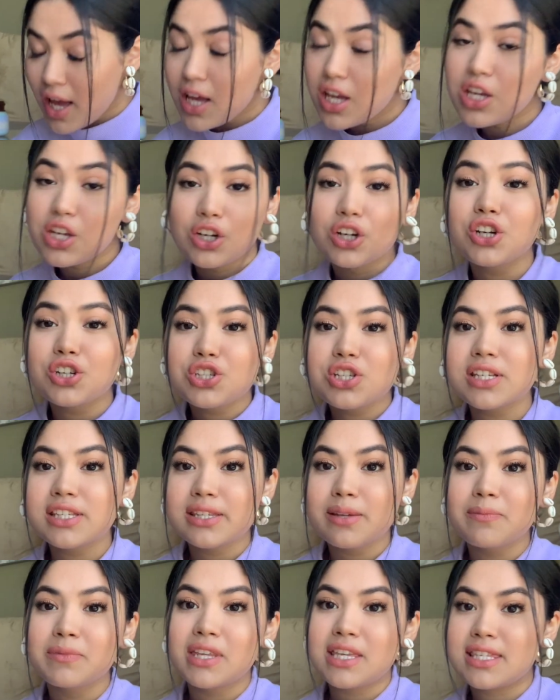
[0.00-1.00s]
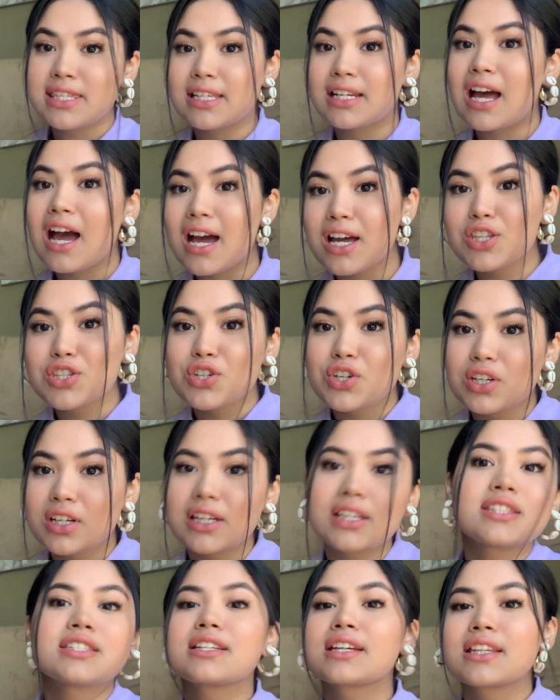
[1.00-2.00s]
Here are just some things that I took
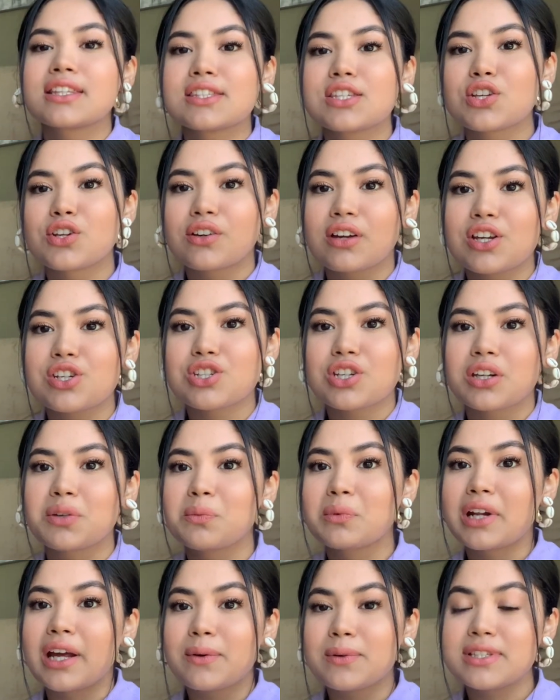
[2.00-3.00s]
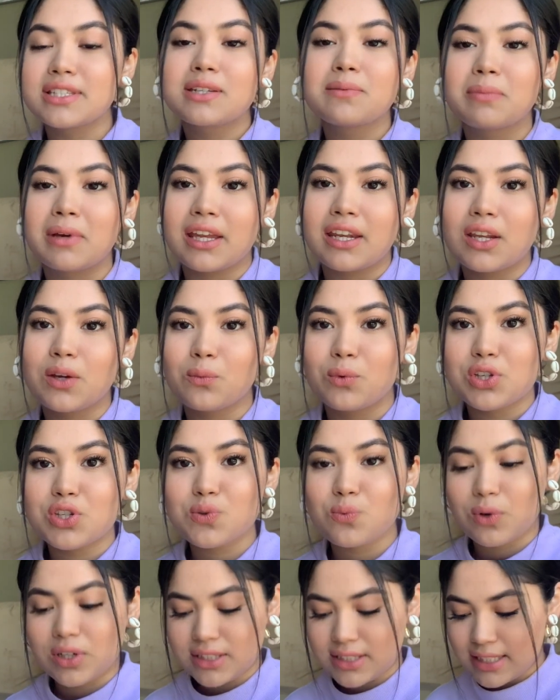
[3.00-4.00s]
into consideration when I was debating
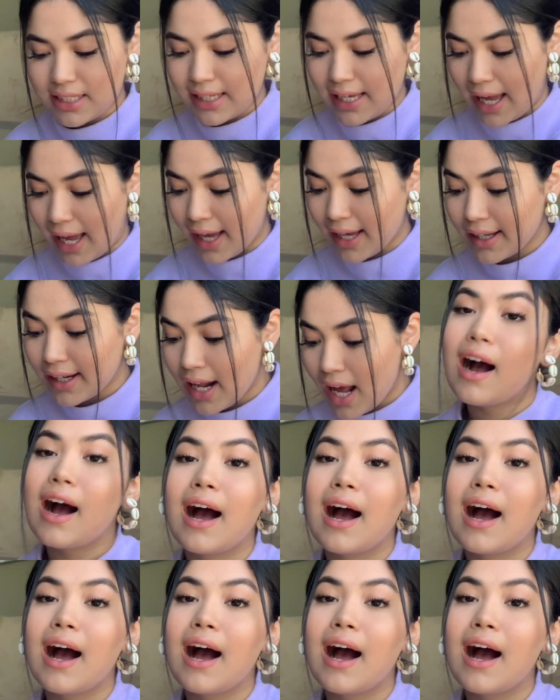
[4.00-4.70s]
which one to get.